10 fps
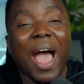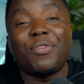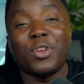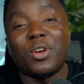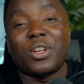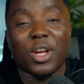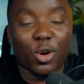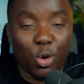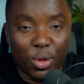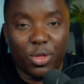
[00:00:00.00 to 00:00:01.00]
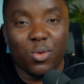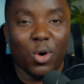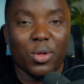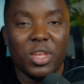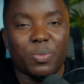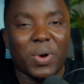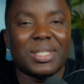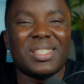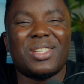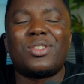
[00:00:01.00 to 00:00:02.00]
after you're done going through all these
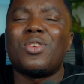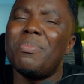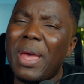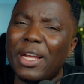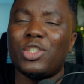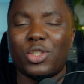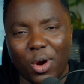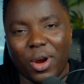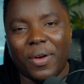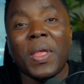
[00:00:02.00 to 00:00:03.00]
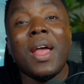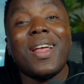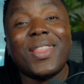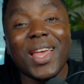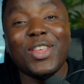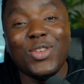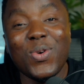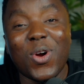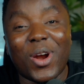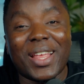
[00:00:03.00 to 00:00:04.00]
processes to make sure that
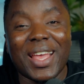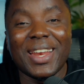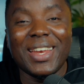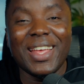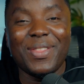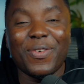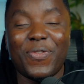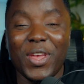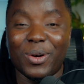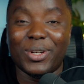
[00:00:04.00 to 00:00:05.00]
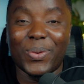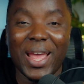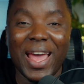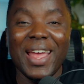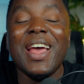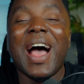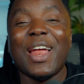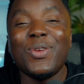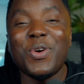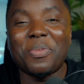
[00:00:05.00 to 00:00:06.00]
you are getting in the field, okay?
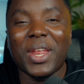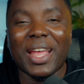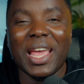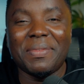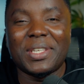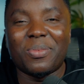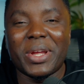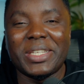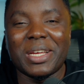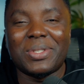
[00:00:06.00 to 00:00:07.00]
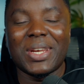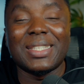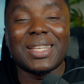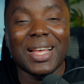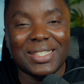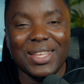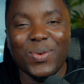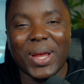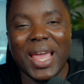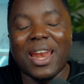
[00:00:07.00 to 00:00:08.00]
I do hope that I gave you some great gems today. Till I see
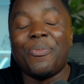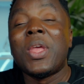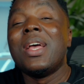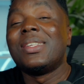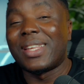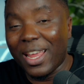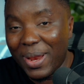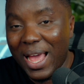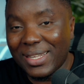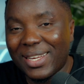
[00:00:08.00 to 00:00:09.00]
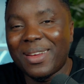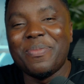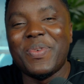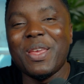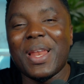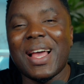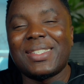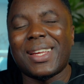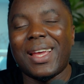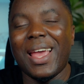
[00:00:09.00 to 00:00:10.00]
you again, stay blessed, be
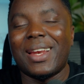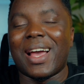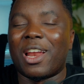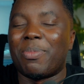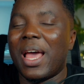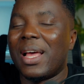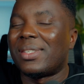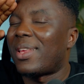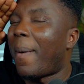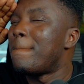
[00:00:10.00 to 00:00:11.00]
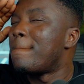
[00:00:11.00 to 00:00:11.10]
blessed, God bless.